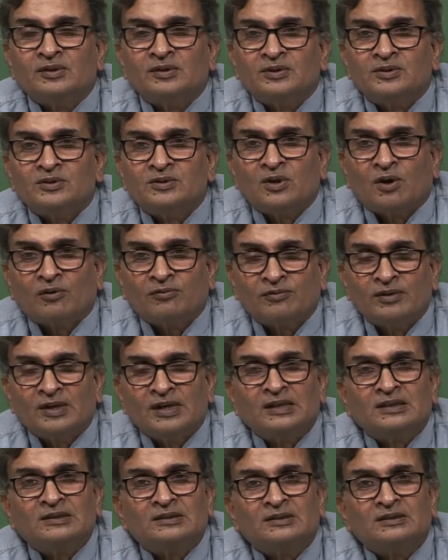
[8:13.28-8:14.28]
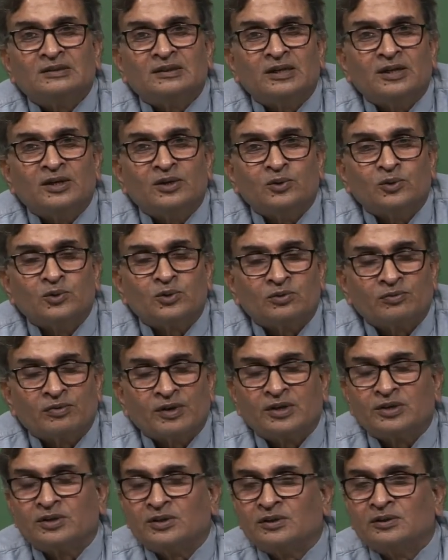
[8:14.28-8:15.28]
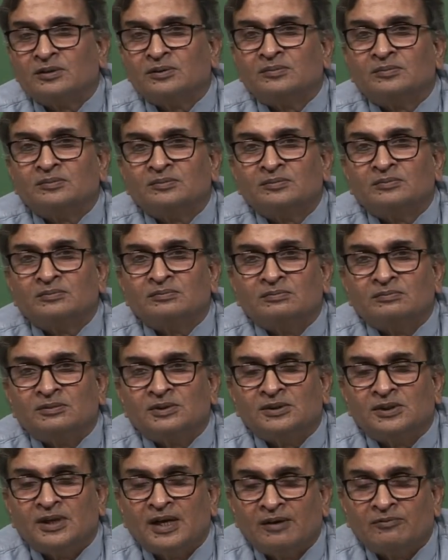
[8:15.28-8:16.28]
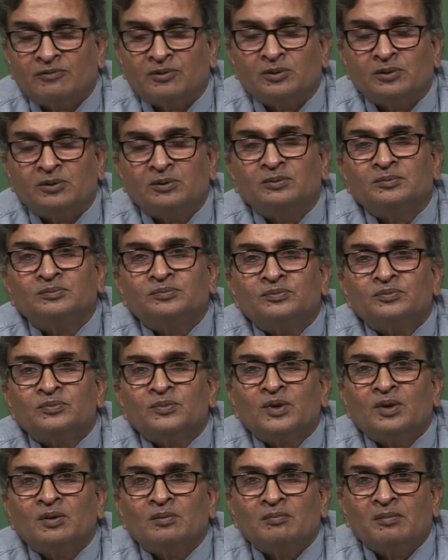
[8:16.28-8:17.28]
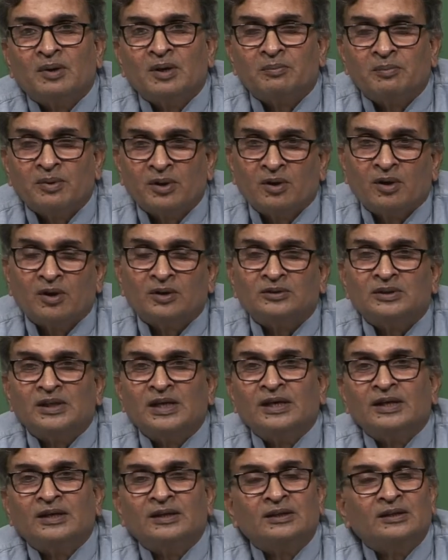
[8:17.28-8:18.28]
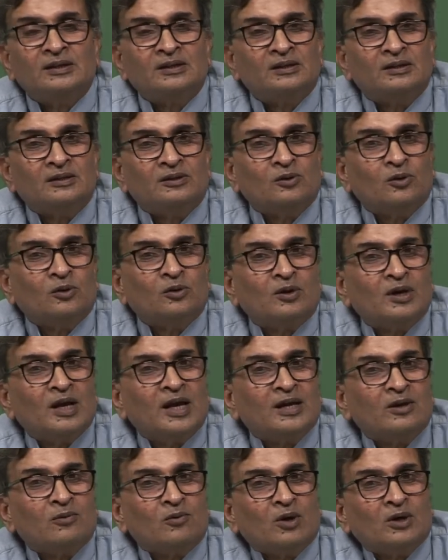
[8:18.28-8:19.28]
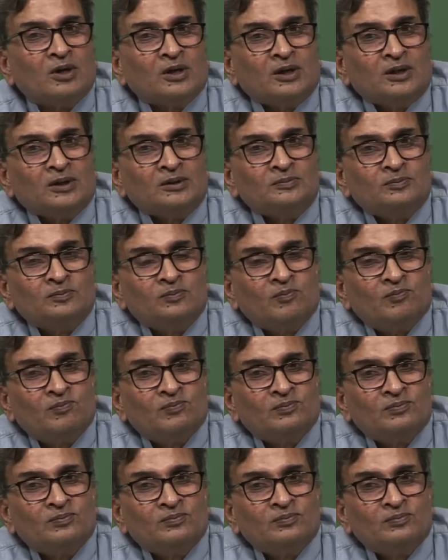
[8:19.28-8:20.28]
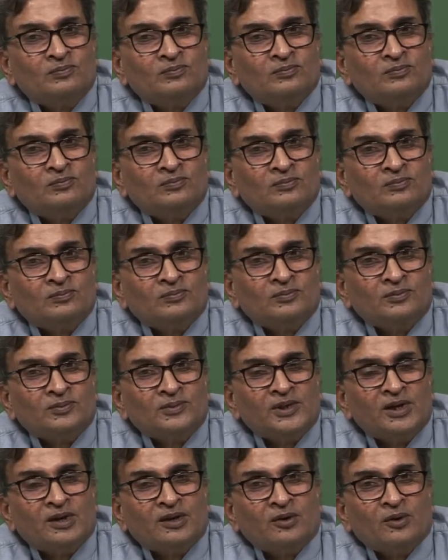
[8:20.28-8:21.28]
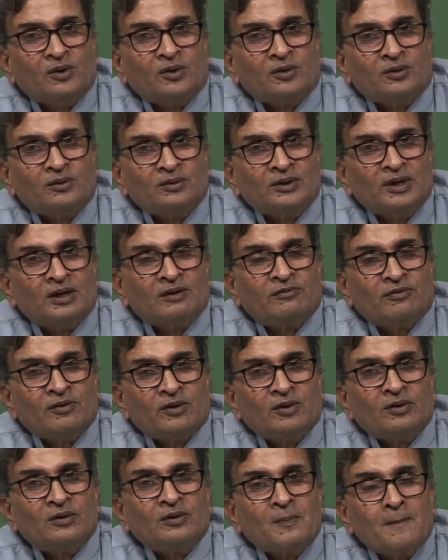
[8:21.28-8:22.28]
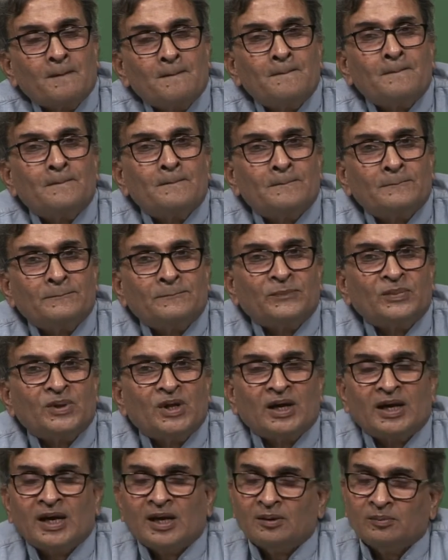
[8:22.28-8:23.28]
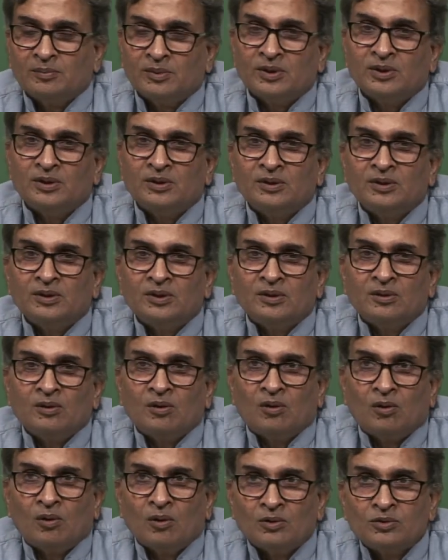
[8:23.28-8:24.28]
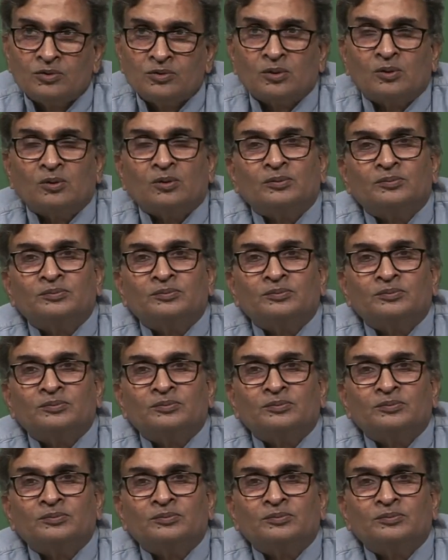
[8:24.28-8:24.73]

softness, reduced friction which they have to do, but because they do not like water, therefore, therefore they can be also